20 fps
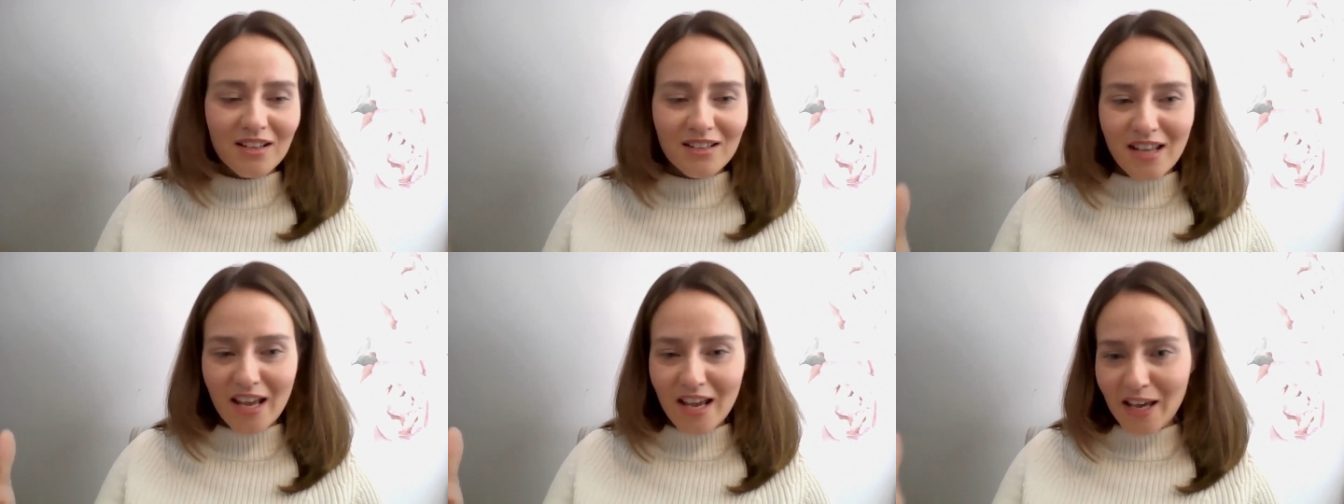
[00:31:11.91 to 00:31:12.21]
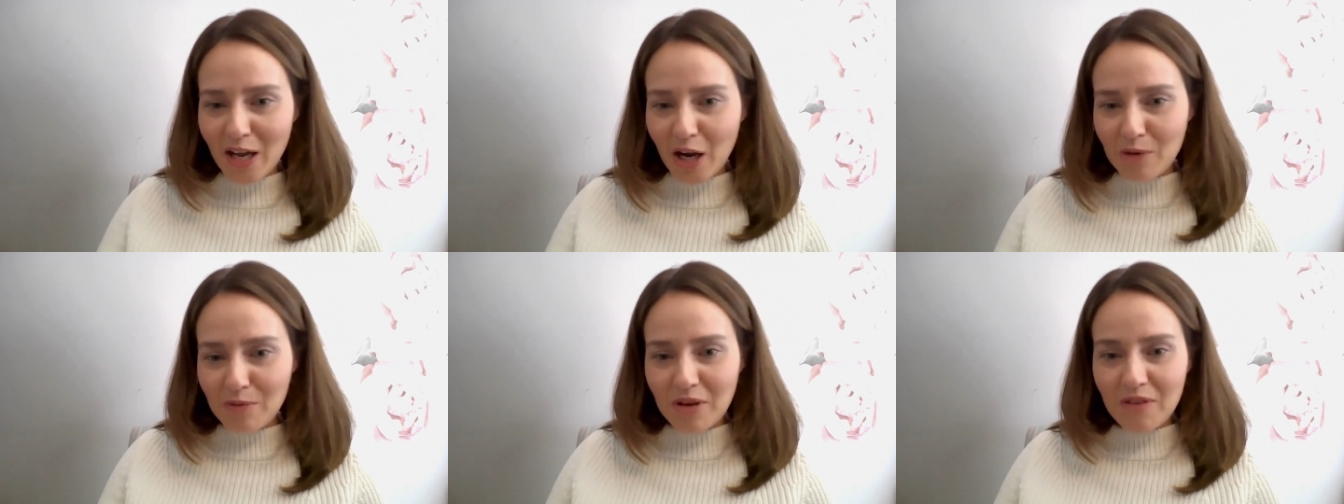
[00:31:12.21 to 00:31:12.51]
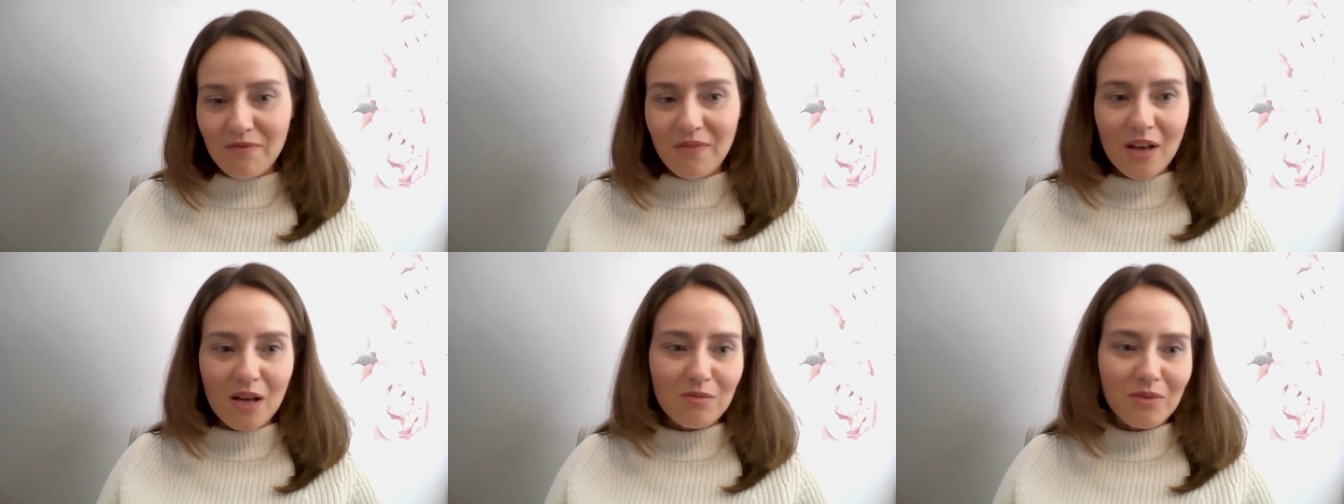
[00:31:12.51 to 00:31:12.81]
taking care of
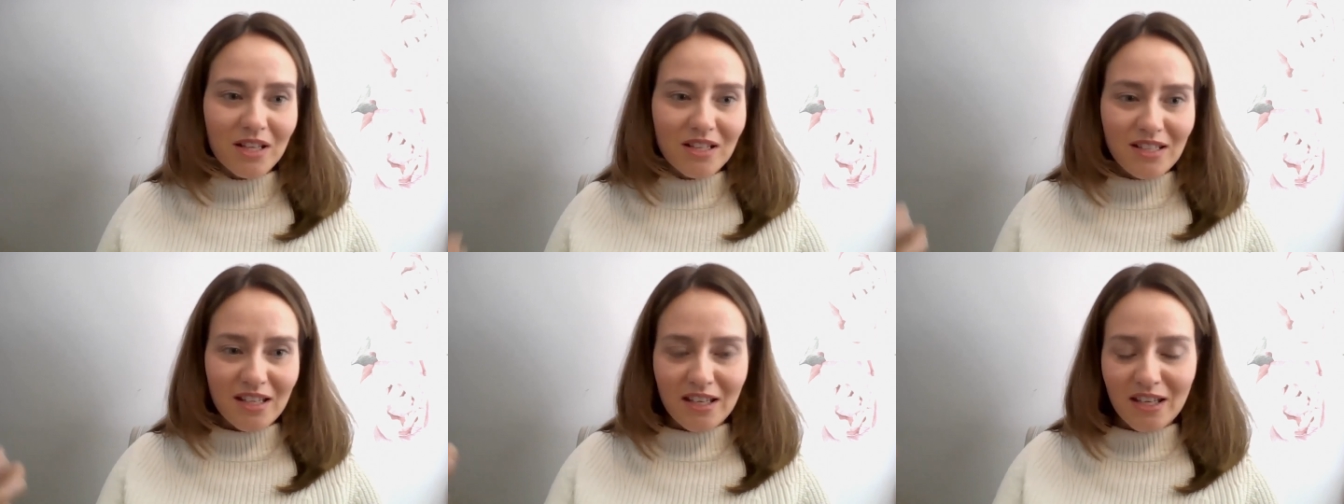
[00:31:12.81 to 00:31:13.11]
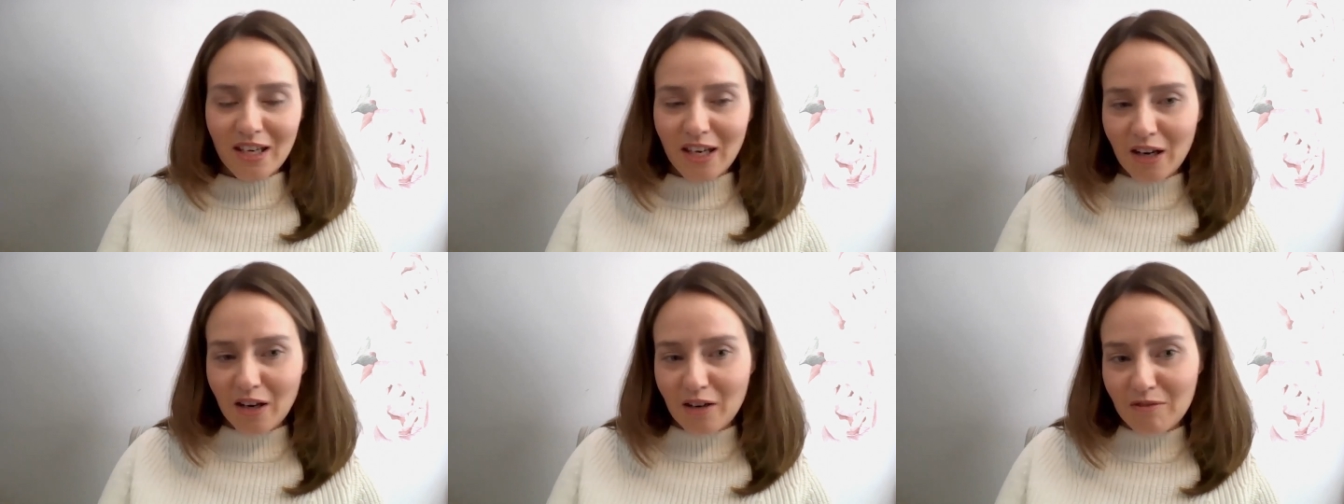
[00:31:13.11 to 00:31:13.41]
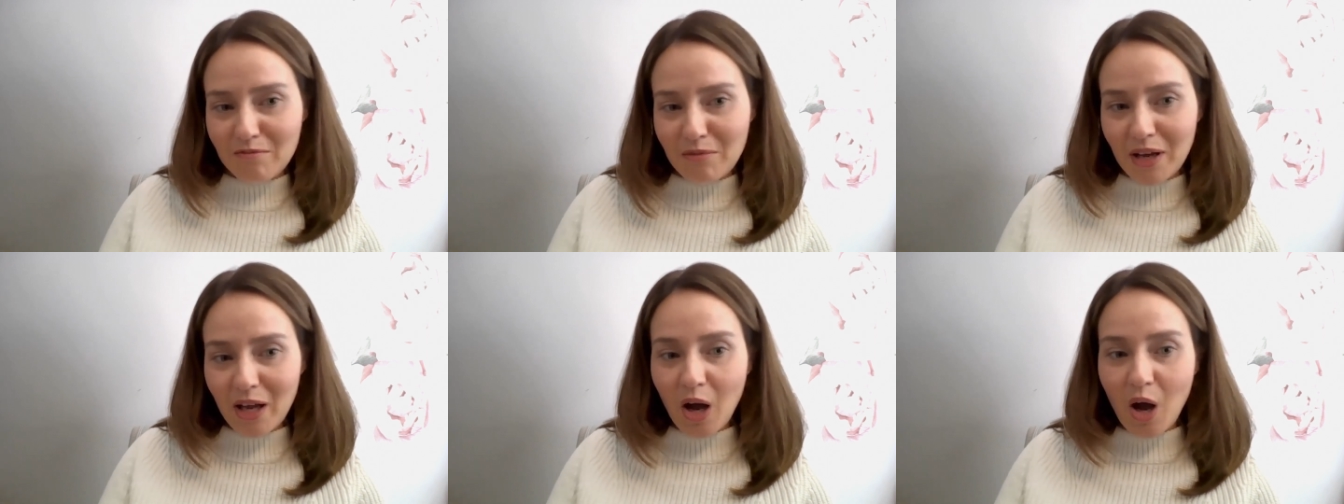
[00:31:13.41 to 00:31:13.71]
my family, taking care
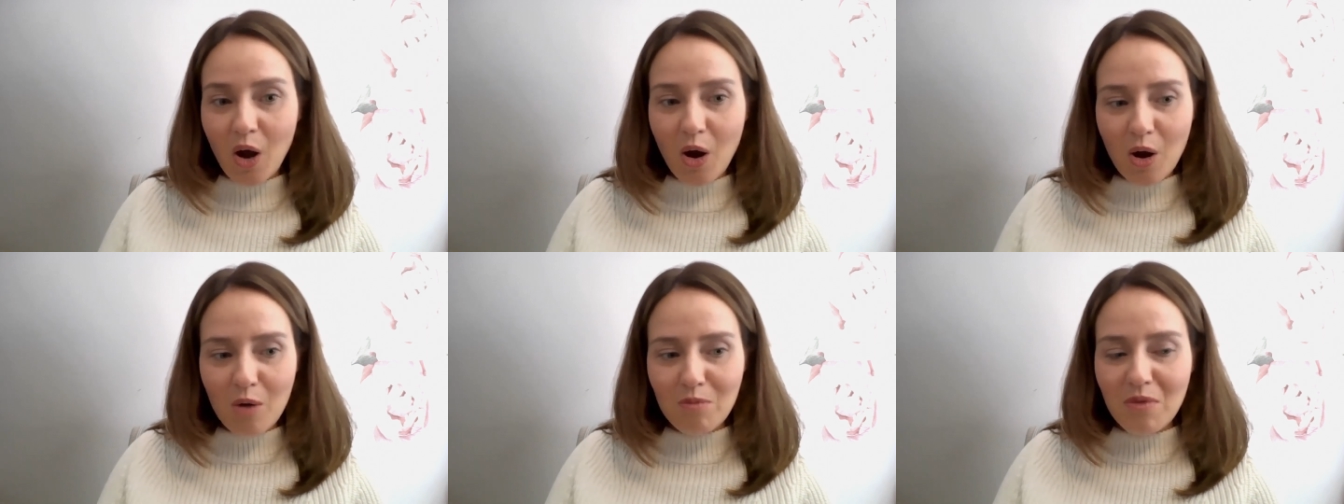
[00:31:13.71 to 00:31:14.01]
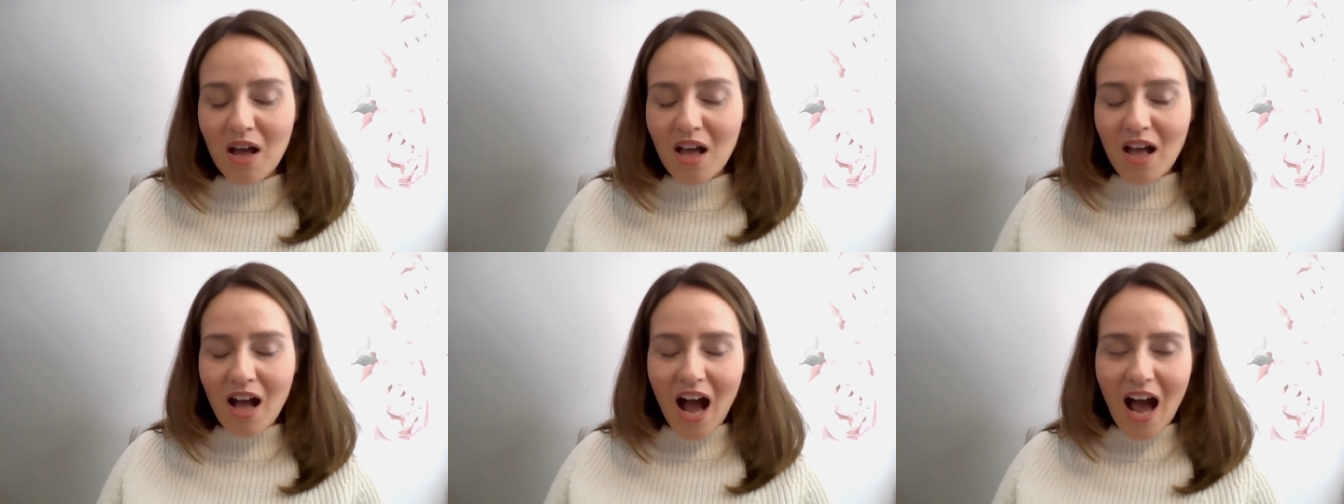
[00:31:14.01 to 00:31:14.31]
of my home.